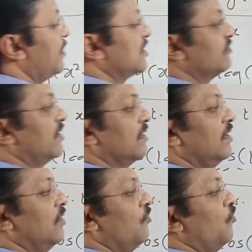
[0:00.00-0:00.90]
plus 1,
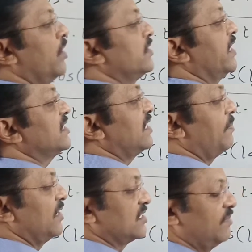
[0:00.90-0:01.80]
what is x
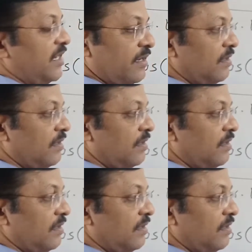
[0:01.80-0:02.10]
replaced by?